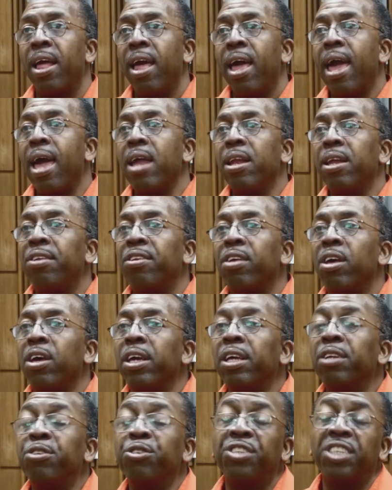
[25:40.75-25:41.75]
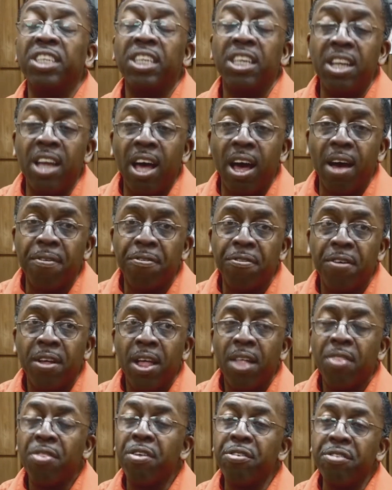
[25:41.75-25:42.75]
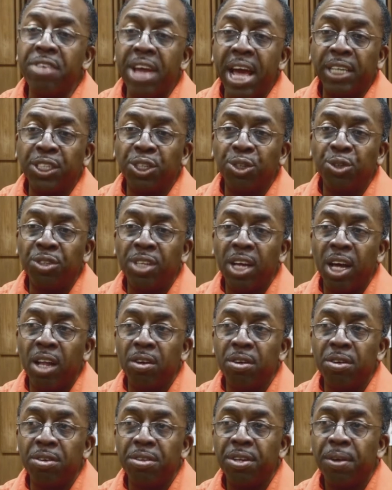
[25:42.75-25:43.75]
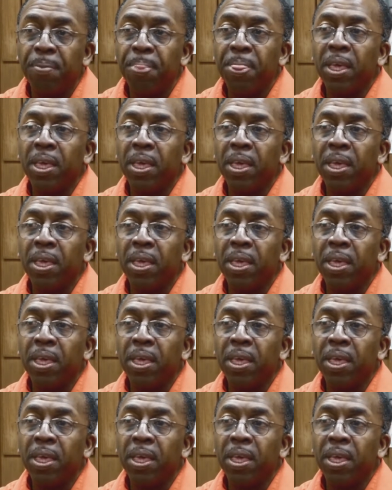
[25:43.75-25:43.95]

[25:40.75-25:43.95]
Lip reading: and it's interesting enough, they're national tellers,